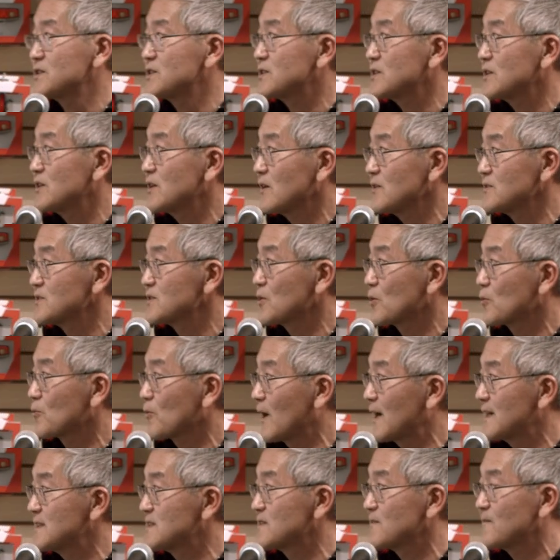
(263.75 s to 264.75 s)
She also
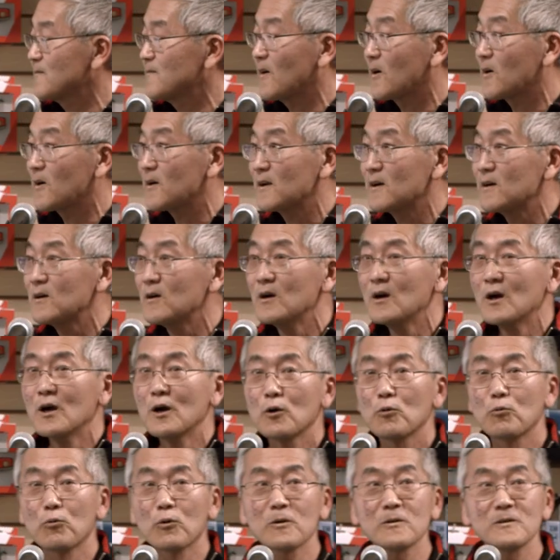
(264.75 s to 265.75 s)
rides a Varna,
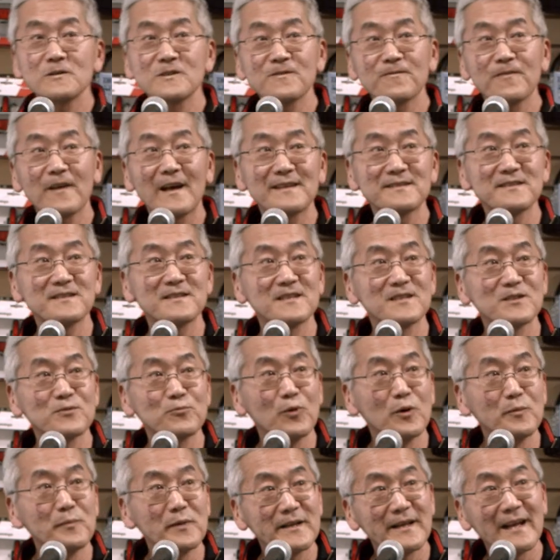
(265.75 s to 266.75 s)
world's fastest
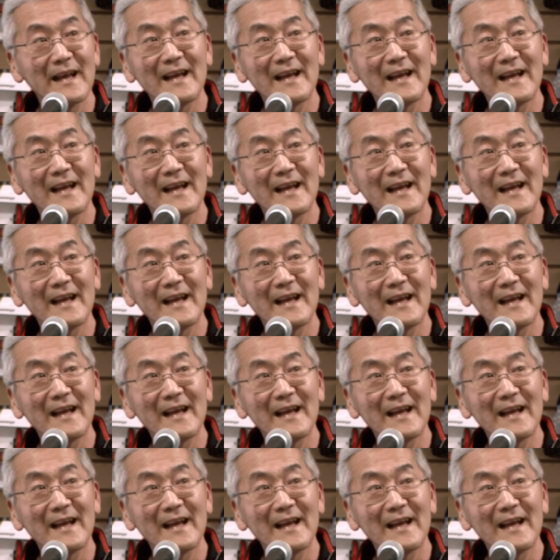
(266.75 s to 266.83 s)
woman